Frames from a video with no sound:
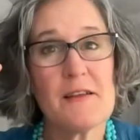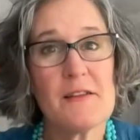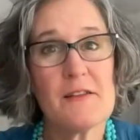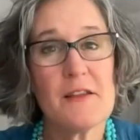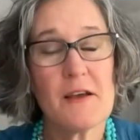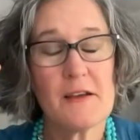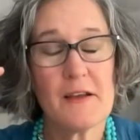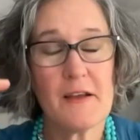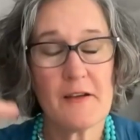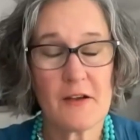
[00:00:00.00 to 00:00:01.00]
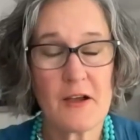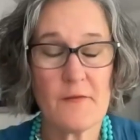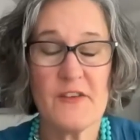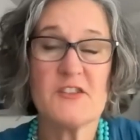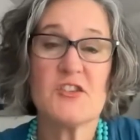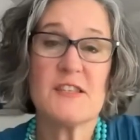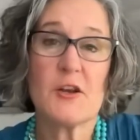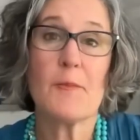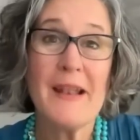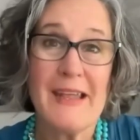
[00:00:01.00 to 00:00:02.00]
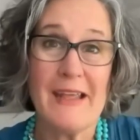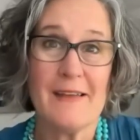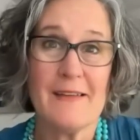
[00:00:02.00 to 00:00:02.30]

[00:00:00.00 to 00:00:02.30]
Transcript: the convention center money